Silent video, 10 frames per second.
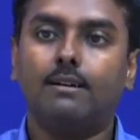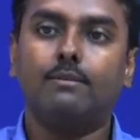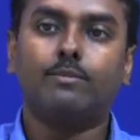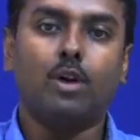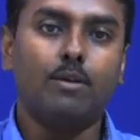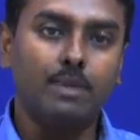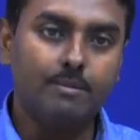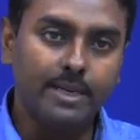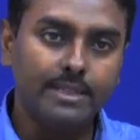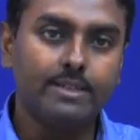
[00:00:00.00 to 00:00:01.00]

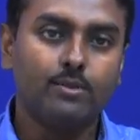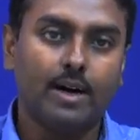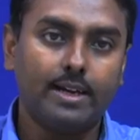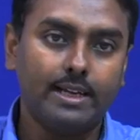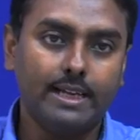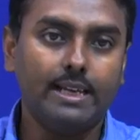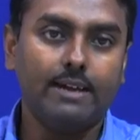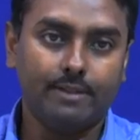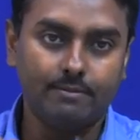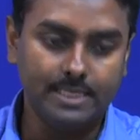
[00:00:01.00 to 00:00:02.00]
problematic one in
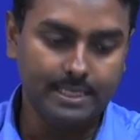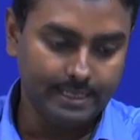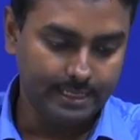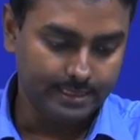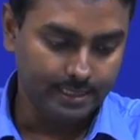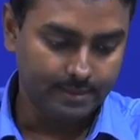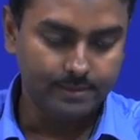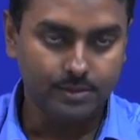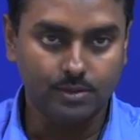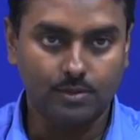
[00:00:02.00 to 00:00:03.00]
FM generation.
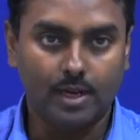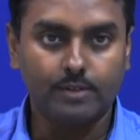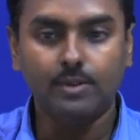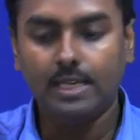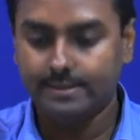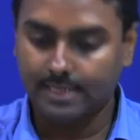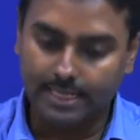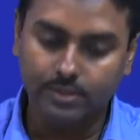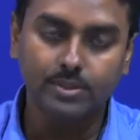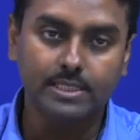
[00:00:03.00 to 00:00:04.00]
So, what we will try
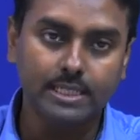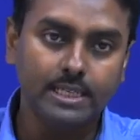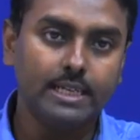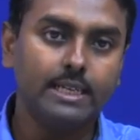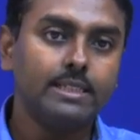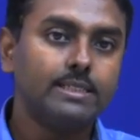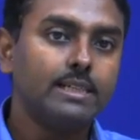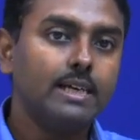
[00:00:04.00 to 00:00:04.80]
to see is